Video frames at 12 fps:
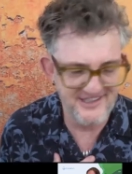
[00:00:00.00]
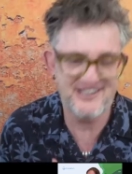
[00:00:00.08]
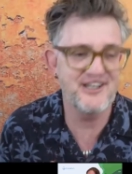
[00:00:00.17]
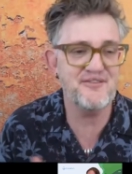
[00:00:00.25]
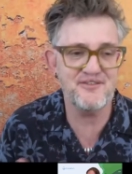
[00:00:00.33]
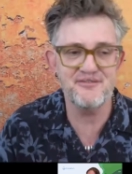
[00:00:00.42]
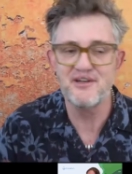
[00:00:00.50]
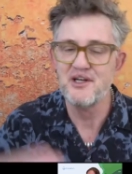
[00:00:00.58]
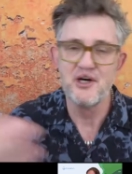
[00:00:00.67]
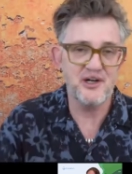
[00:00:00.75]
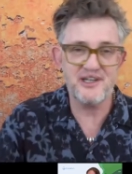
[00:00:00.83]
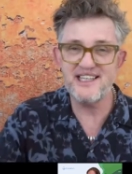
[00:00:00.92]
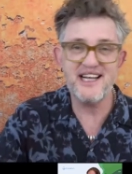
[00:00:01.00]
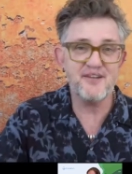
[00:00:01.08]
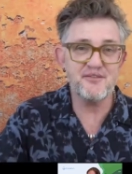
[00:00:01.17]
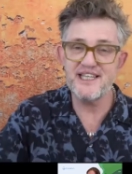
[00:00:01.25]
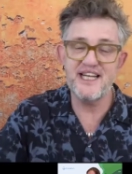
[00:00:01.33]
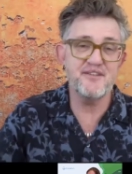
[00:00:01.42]
you know, after honestly,
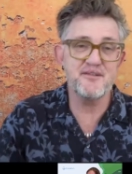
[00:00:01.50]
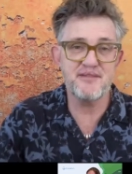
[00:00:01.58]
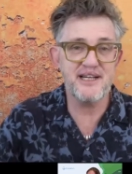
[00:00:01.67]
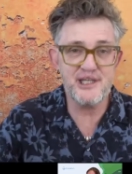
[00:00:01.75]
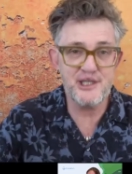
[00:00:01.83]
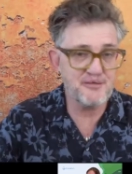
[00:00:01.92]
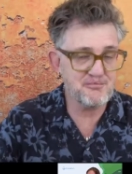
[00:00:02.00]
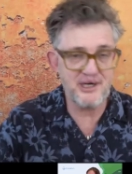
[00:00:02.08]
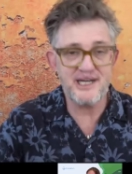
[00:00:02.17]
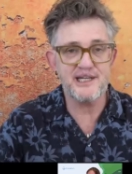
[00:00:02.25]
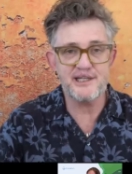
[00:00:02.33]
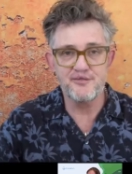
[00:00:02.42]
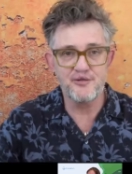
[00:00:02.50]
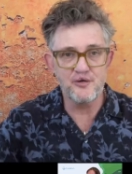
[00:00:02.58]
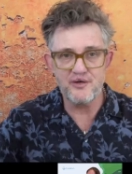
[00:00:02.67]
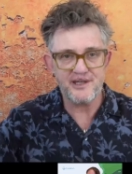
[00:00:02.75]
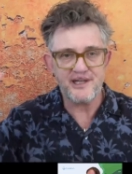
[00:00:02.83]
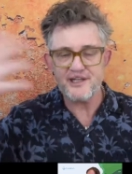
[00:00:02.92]
after seven minutes, your brain is full
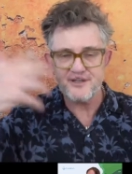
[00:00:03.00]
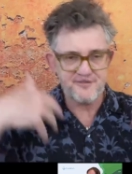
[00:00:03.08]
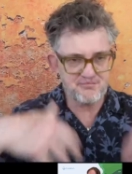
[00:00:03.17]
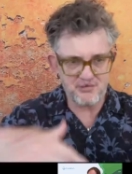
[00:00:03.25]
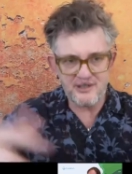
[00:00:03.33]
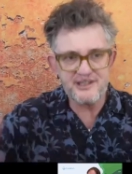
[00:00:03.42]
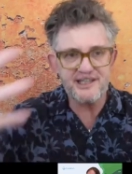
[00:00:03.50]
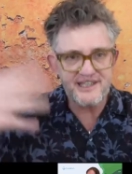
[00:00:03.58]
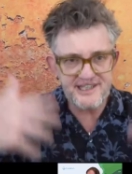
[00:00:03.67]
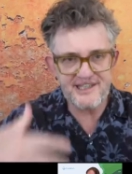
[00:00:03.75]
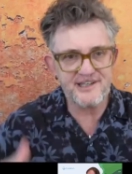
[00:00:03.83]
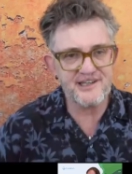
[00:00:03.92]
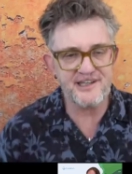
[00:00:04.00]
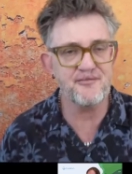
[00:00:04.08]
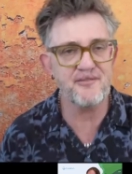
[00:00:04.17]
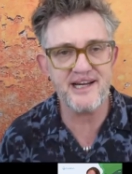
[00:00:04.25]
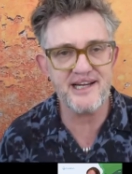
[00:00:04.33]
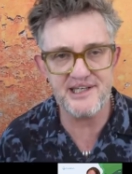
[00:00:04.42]
unless you've processed it in some
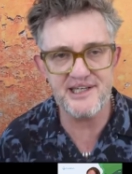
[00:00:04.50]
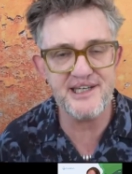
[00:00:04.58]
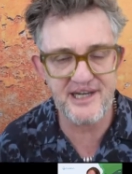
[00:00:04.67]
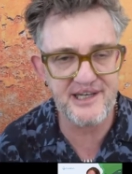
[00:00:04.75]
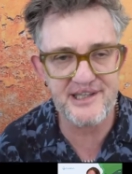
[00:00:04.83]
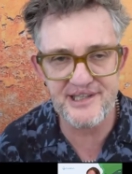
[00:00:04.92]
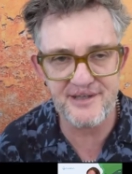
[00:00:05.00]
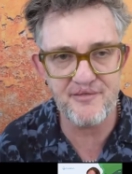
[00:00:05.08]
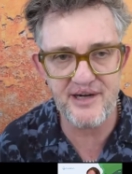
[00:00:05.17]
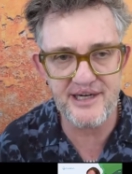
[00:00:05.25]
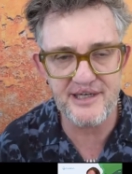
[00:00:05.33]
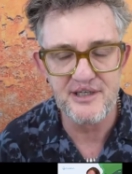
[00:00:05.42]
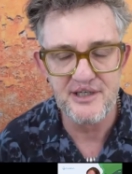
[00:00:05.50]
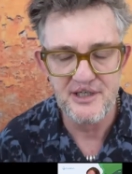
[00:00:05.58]
way, cleared it in some way.